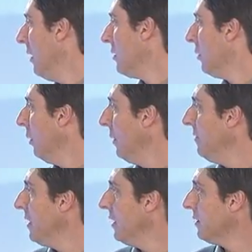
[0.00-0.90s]
So what
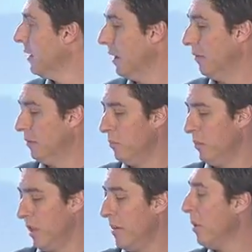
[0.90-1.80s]
we've done is kind of
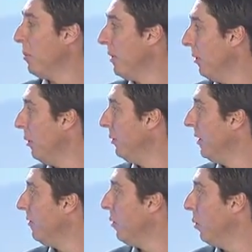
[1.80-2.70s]
came up with a whole
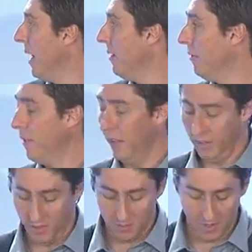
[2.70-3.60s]
different way of
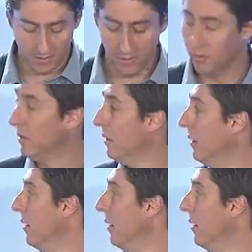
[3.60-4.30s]
thinking about this.